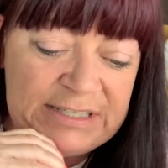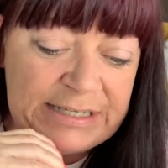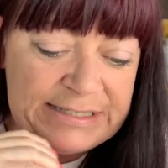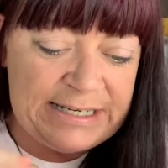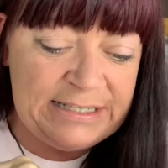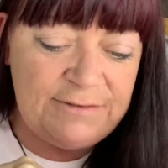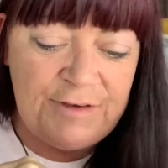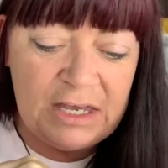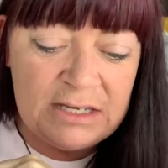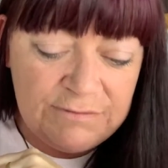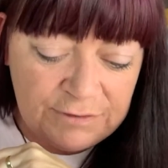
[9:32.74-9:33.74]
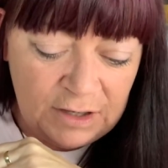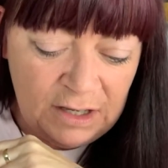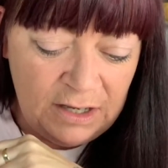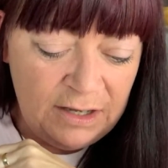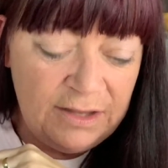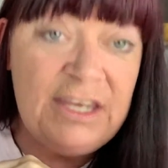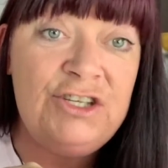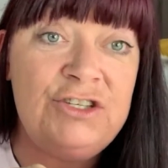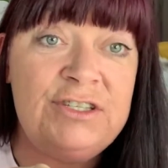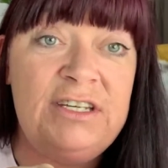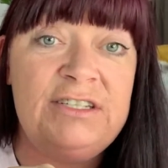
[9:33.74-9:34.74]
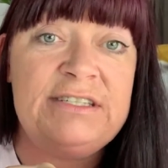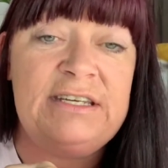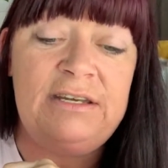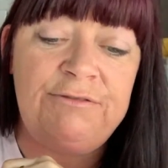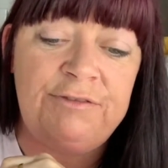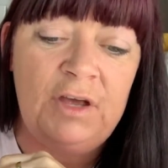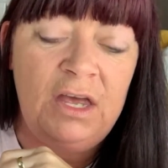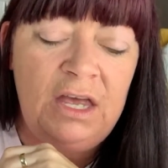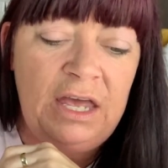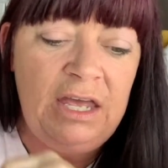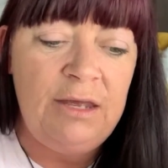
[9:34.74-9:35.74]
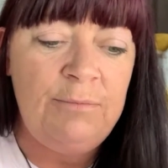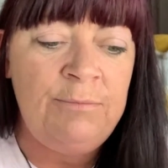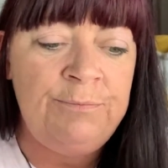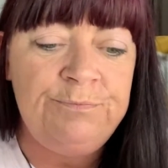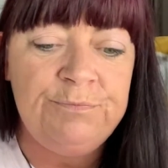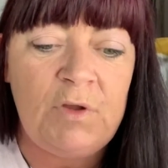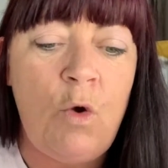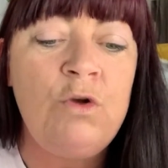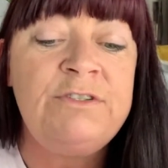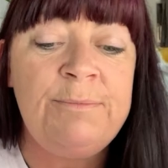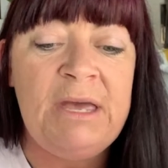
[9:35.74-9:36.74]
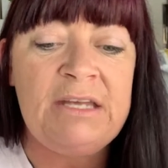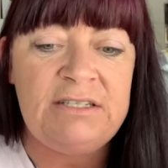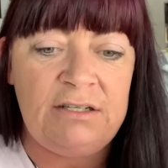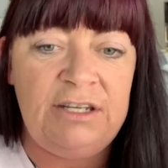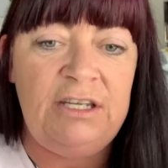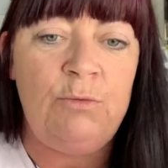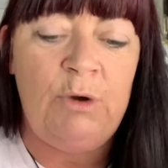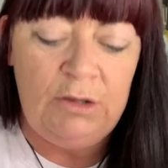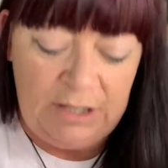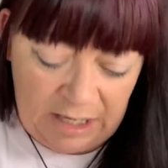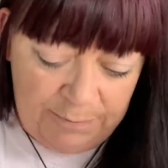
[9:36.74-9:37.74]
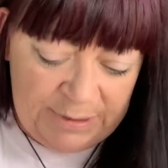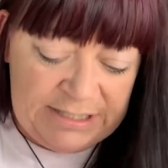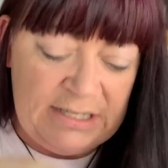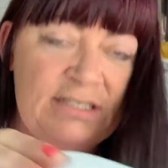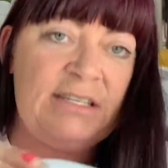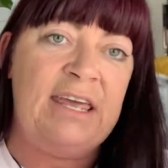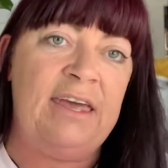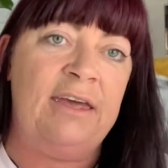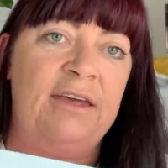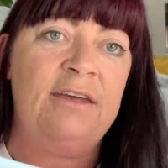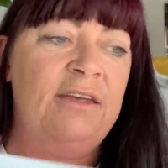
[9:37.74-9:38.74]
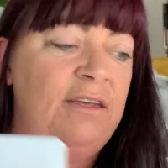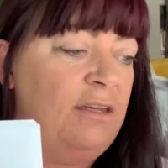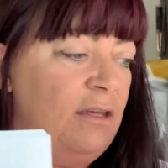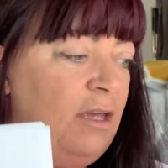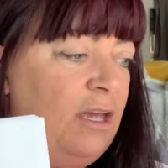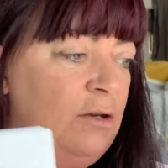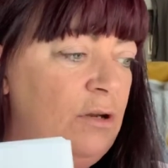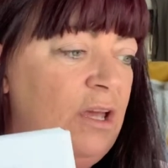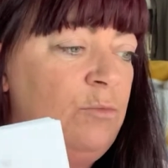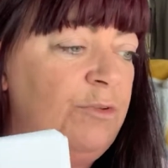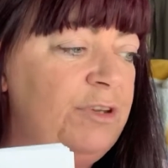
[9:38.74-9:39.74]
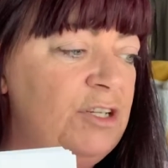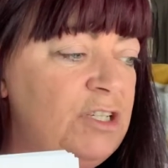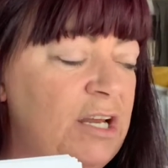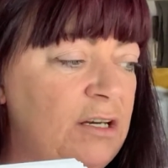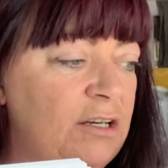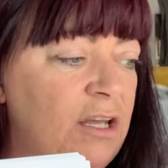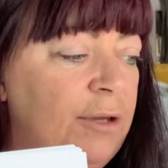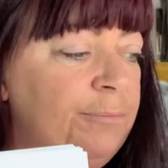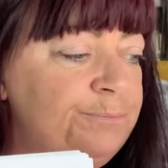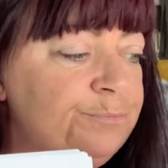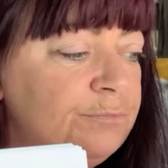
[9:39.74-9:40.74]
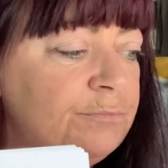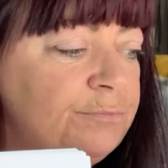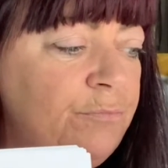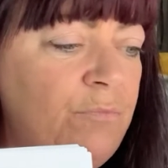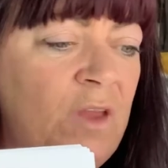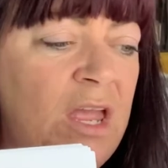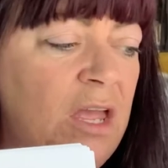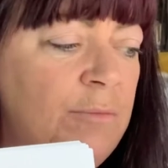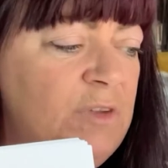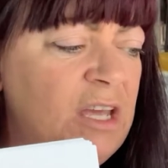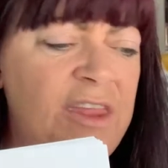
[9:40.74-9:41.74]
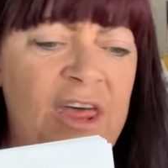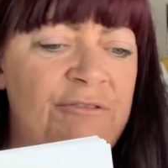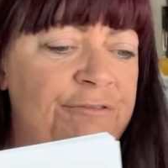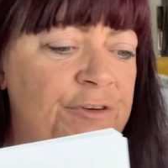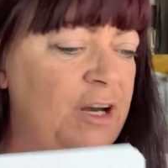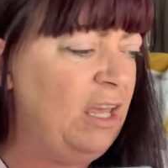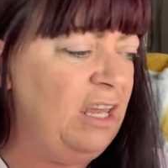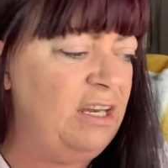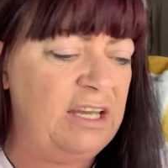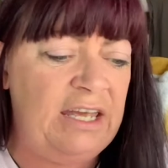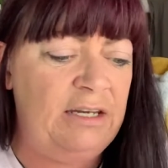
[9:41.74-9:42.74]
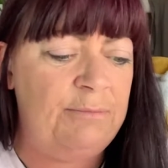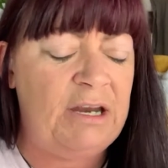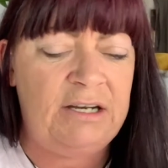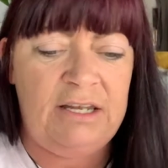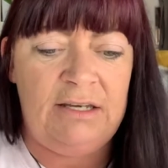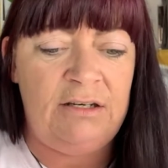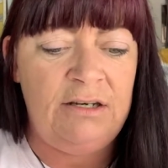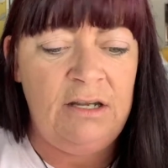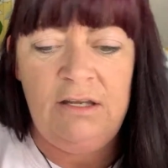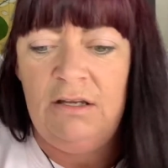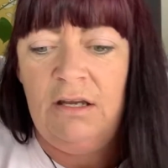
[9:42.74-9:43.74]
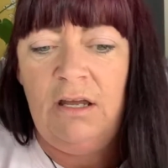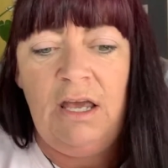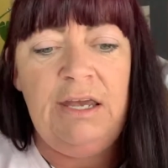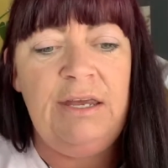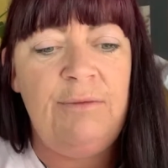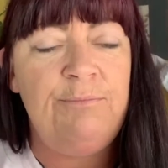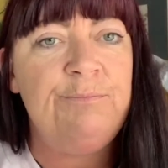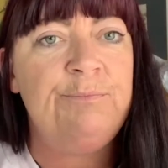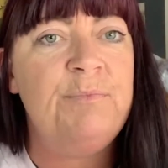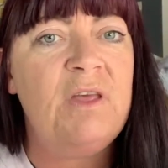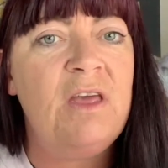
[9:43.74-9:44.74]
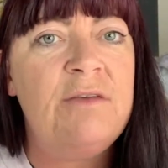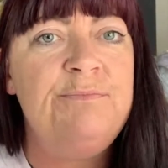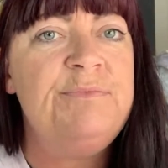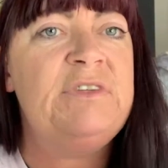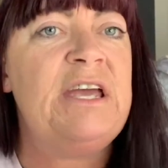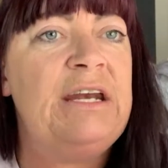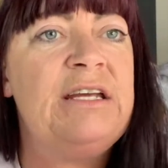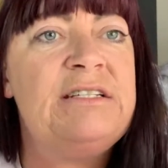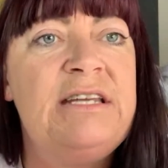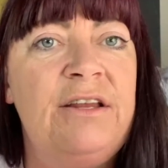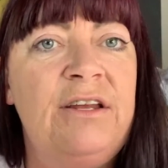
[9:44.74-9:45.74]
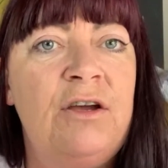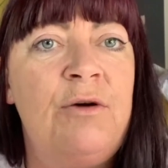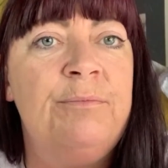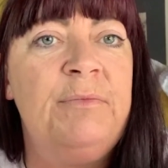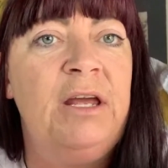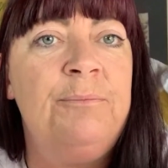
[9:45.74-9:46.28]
Hold it in, cross your legs, I'm busy. You also get free shipping on your kit as a one-off. That's £6.95 that you save. Automatically, you will get a business kit in with your starter kit.